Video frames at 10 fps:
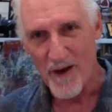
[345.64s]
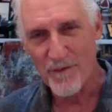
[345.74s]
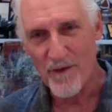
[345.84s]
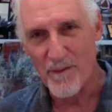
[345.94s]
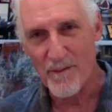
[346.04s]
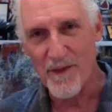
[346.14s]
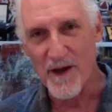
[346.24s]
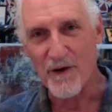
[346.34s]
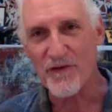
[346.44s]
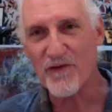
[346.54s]
It went
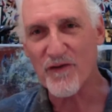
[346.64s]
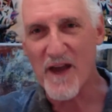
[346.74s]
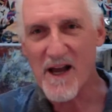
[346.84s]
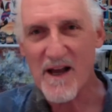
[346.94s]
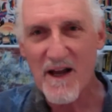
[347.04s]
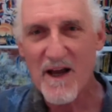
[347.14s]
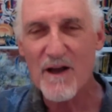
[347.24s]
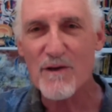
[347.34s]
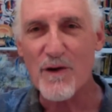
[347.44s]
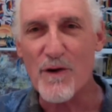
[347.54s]
they're sick
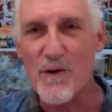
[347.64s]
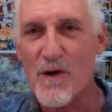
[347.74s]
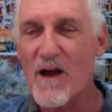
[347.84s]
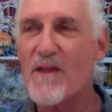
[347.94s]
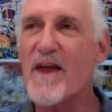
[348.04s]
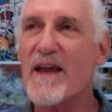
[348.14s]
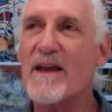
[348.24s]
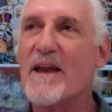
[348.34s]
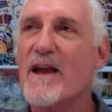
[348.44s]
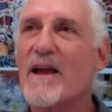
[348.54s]
to
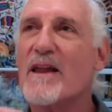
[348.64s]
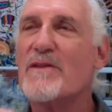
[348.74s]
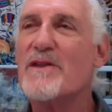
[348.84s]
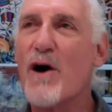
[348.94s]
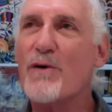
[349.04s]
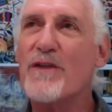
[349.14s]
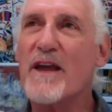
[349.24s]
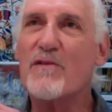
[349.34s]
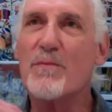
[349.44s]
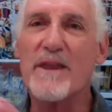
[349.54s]
they know
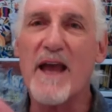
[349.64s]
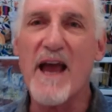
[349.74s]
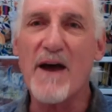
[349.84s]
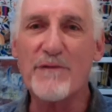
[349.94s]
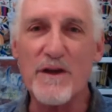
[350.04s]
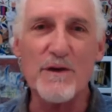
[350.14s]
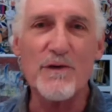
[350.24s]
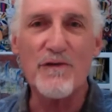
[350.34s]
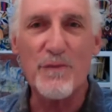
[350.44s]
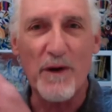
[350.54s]
things, but they have to
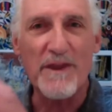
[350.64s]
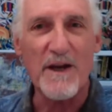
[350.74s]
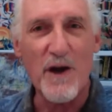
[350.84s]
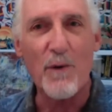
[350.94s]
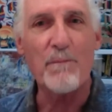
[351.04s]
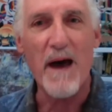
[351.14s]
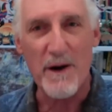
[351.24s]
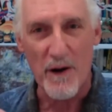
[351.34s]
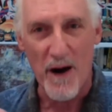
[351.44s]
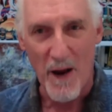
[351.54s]
use what they know
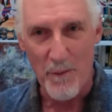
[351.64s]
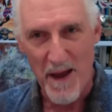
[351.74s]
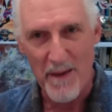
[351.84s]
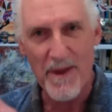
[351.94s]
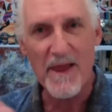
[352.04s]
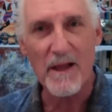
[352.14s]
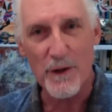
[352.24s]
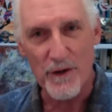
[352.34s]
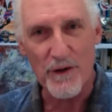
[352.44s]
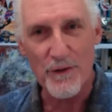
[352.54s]
better. Maybe
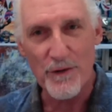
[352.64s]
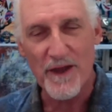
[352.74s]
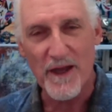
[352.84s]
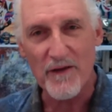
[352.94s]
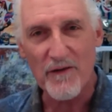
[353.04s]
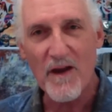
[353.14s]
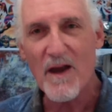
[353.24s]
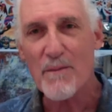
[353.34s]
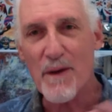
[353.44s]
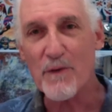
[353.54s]
they'll learn new things,
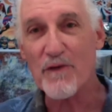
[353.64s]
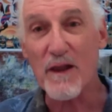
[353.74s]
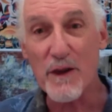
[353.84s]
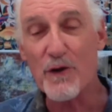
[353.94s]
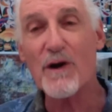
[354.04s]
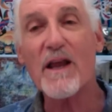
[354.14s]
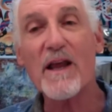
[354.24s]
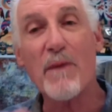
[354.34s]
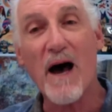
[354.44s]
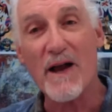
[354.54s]
but it was a
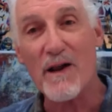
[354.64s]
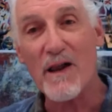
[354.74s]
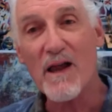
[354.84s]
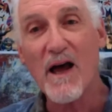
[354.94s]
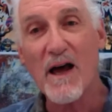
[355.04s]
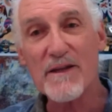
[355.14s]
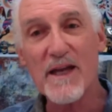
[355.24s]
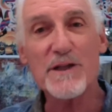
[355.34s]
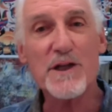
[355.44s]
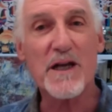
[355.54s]
learning model, a
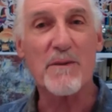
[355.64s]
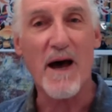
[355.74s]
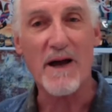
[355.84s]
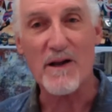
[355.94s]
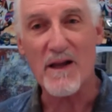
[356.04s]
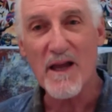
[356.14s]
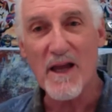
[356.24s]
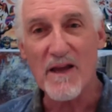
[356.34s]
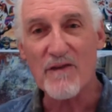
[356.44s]
teaching model,